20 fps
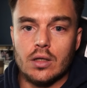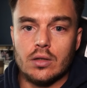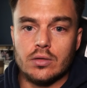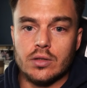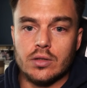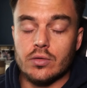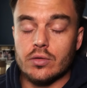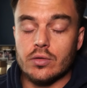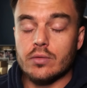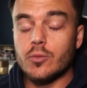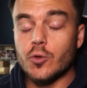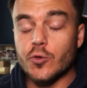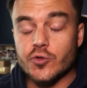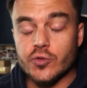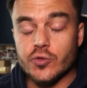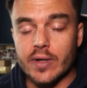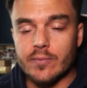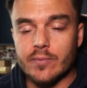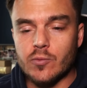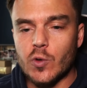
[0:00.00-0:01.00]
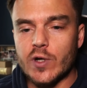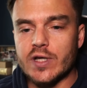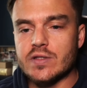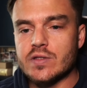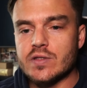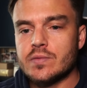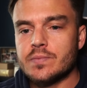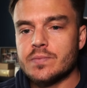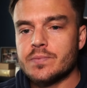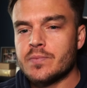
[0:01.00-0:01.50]
the prescribed
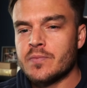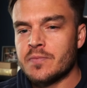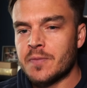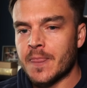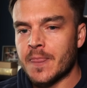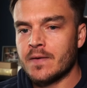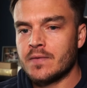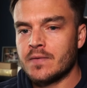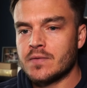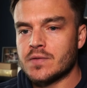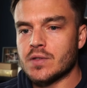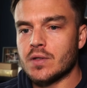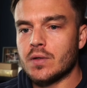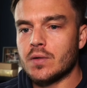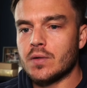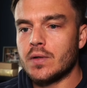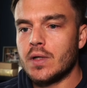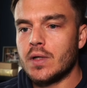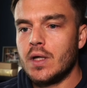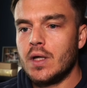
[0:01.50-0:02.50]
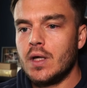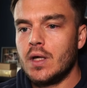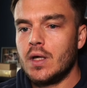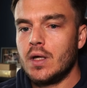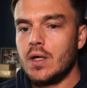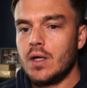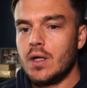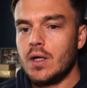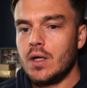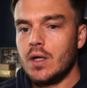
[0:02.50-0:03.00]
weights. So
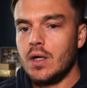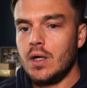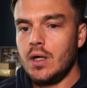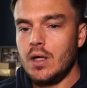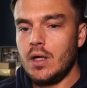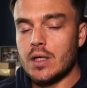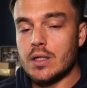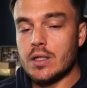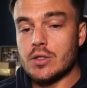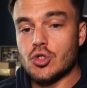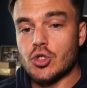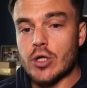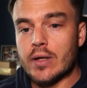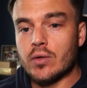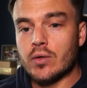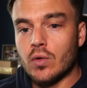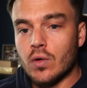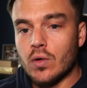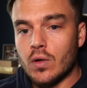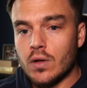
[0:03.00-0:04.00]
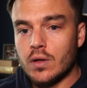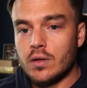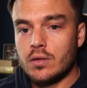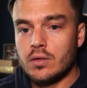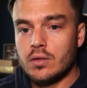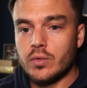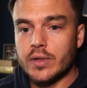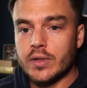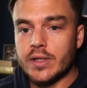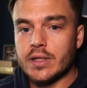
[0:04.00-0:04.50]
in general,
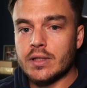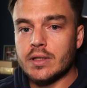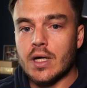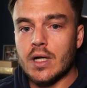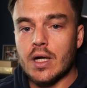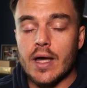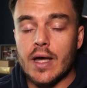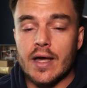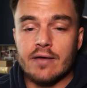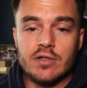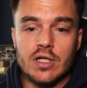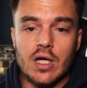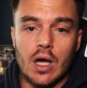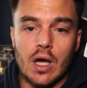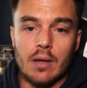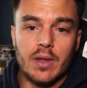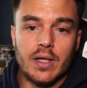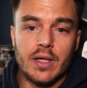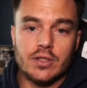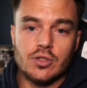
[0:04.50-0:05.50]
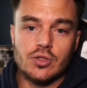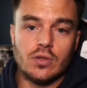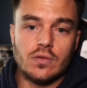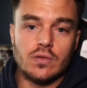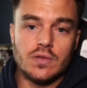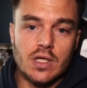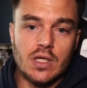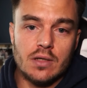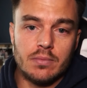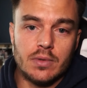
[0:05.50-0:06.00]
when a heavy complex
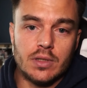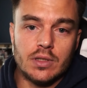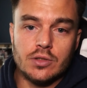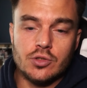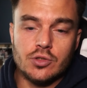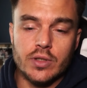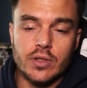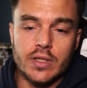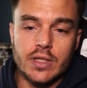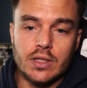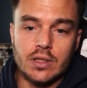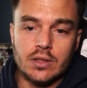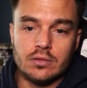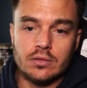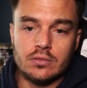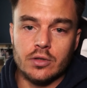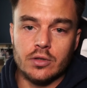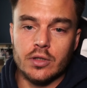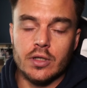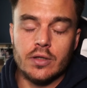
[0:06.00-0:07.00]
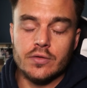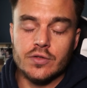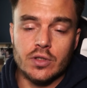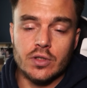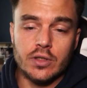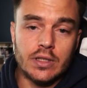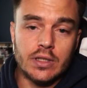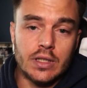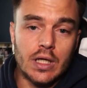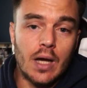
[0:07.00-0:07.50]
shows up in in
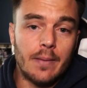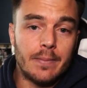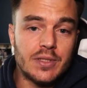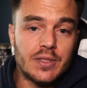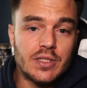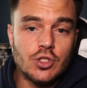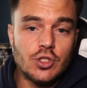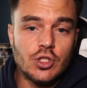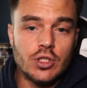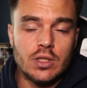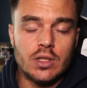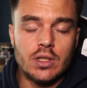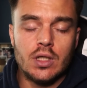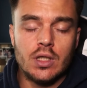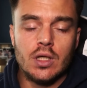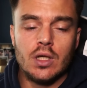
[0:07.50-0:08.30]
a competition,